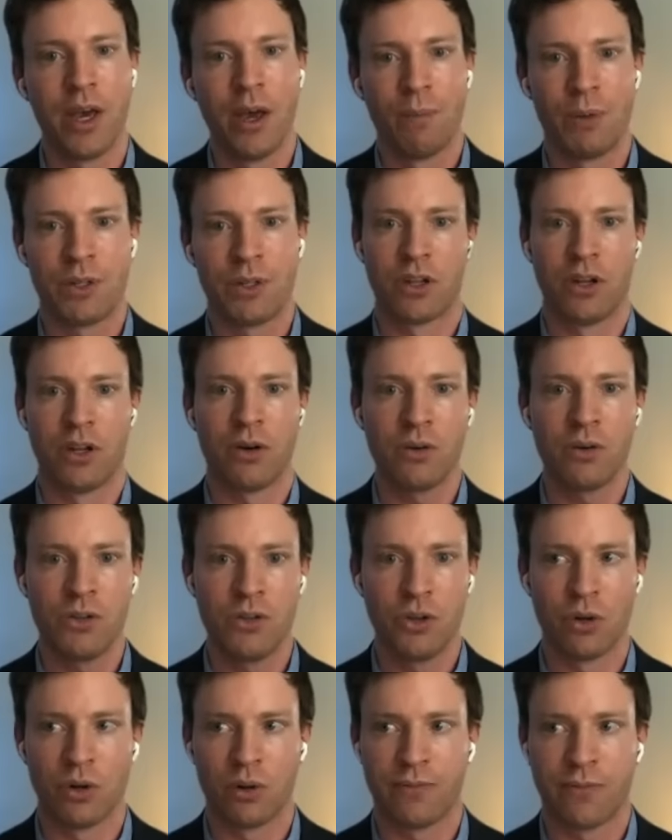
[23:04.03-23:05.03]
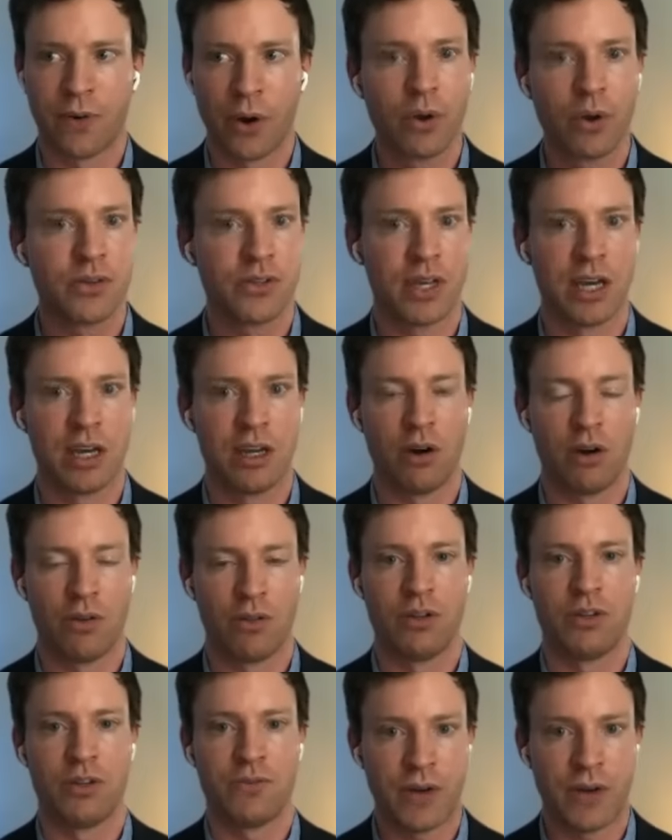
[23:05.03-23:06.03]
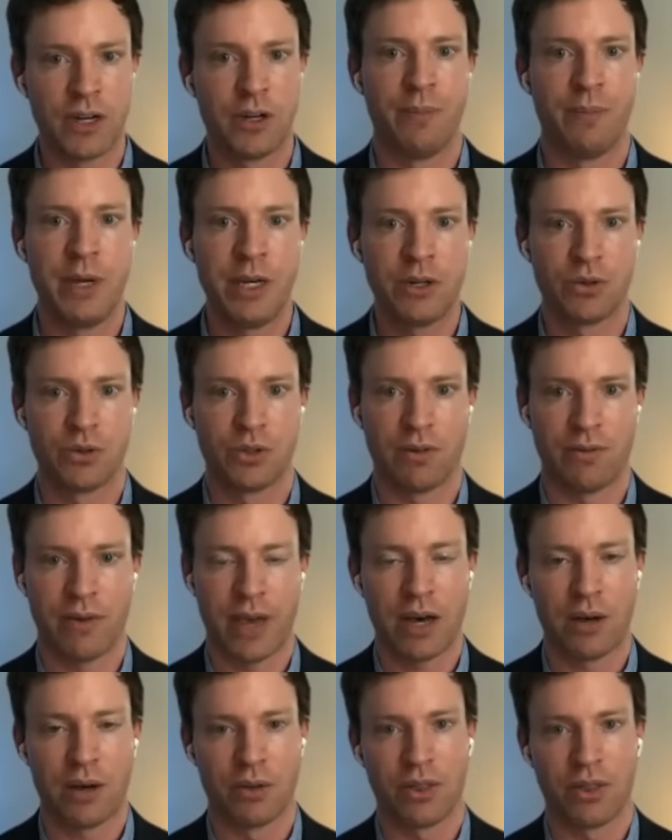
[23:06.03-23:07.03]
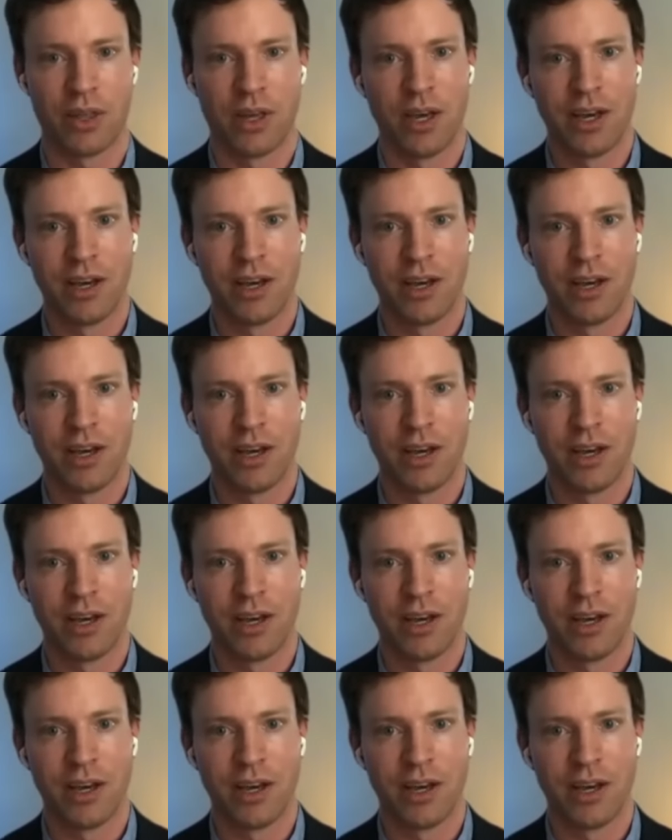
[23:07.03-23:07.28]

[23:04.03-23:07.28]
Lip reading: But so long as you're focusing in on those fundamentals of health,